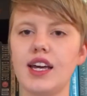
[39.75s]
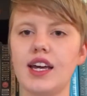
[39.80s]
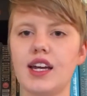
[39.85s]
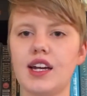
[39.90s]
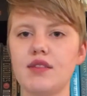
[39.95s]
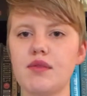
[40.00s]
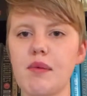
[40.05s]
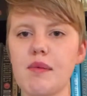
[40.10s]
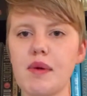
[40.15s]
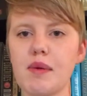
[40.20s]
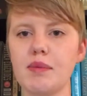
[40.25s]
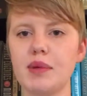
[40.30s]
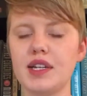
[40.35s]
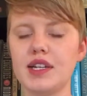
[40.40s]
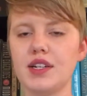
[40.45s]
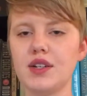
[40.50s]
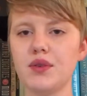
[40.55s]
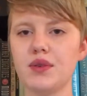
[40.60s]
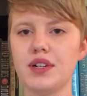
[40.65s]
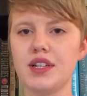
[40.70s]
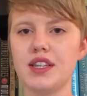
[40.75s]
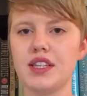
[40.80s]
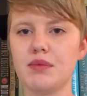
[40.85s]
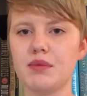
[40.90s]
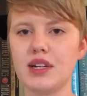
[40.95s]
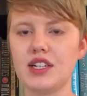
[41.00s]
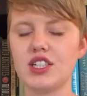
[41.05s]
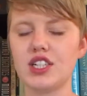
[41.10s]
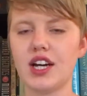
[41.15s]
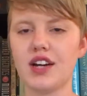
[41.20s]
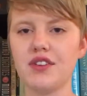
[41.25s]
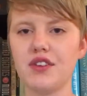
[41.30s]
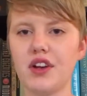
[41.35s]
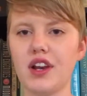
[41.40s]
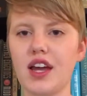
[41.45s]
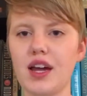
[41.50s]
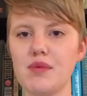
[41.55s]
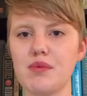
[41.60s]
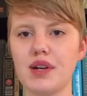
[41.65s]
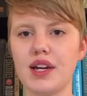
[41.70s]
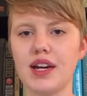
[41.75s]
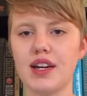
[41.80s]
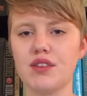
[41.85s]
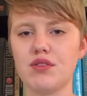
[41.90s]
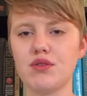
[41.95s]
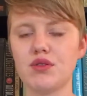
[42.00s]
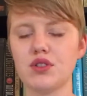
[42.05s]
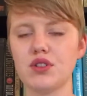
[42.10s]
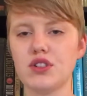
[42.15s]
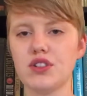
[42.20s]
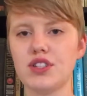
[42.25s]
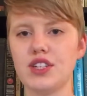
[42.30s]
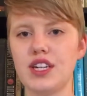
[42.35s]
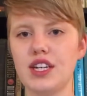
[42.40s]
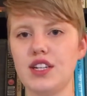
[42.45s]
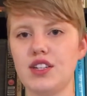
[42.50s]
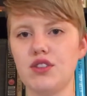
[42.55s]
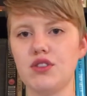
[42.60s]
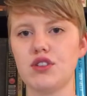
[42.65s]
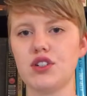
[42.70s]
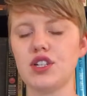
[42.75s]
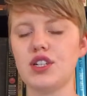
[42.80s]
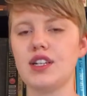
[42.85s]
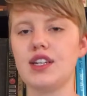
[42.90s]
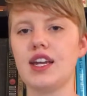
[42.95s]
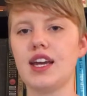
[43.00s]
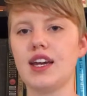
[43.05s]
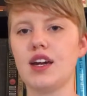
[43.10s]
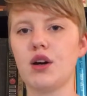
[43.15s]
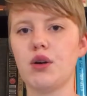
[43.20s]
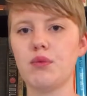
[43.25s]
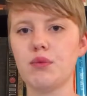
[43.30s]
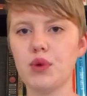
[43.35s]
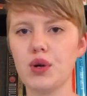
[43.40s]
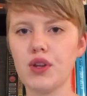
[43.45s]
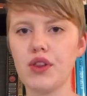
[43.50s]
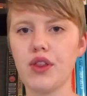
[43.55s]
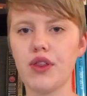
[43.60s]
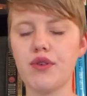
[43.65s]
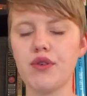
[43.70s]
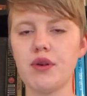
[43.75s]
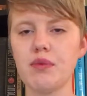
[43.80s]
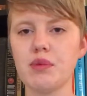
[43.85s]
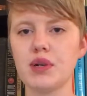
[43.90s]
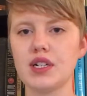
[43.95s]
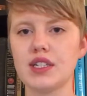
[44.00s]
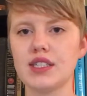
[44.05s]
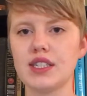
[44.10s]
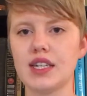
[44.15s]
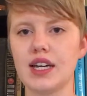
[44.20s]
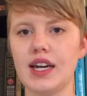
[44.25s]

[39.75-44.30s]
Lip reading: and I remember being annoyed that my childhood library had a rule that you couldn't take out more than 3 books